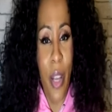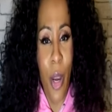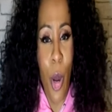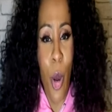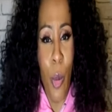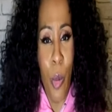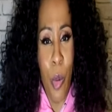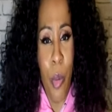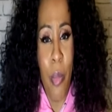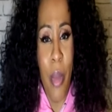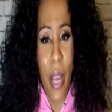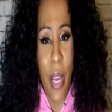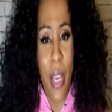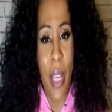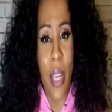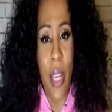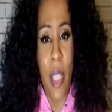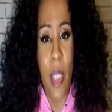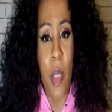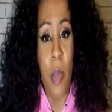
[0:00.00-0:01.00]
coping
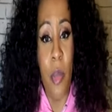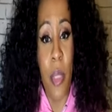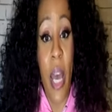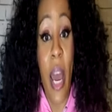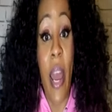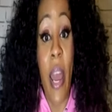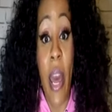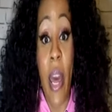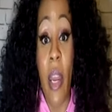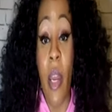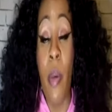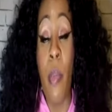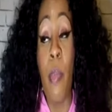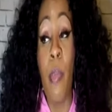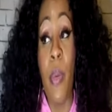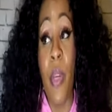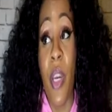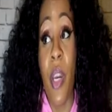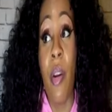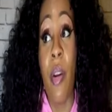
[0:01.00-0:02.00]
mechanisms i had a
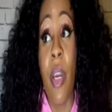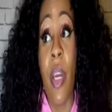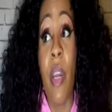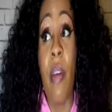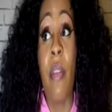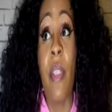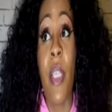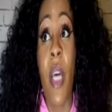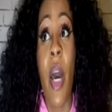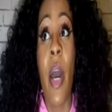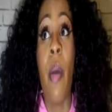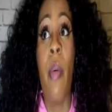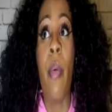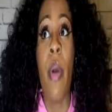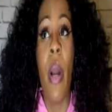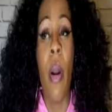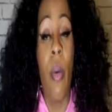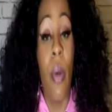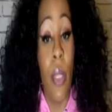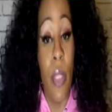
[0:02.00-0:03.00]
period of time
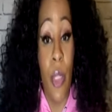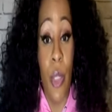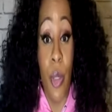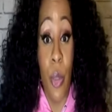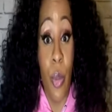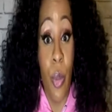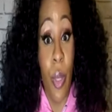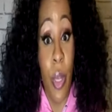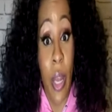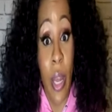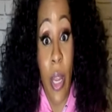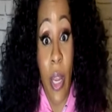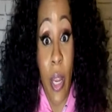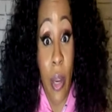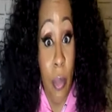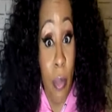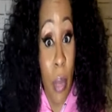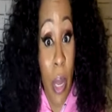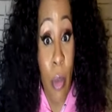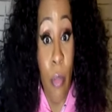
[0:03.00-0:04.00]
where i wasn't doing like
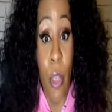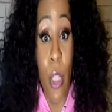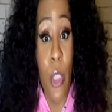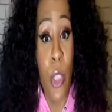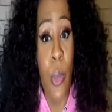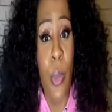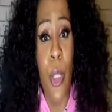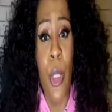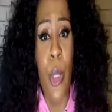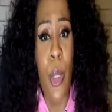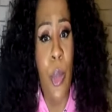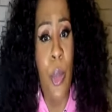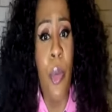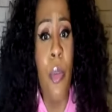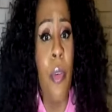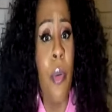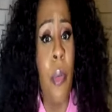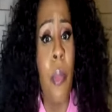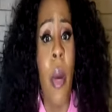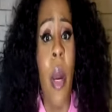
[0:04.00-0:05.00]
it, i really wasn't
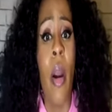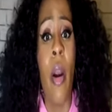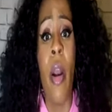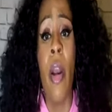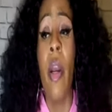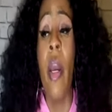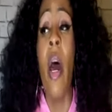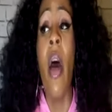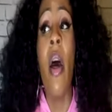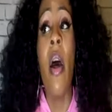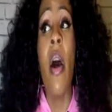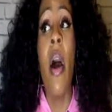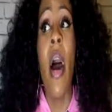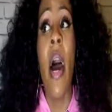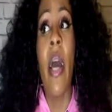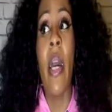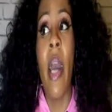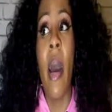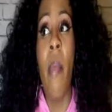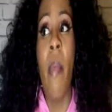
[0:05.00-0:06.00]
doing with my art
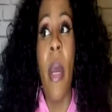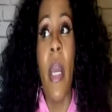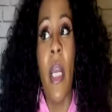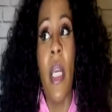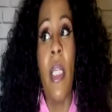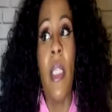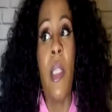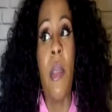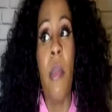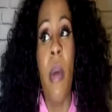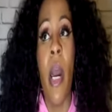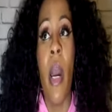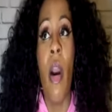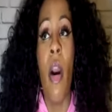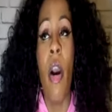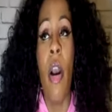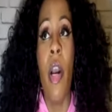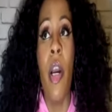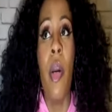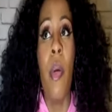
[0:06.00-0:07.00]
i got back into my
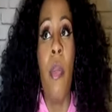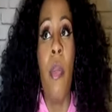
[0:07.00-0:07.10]
art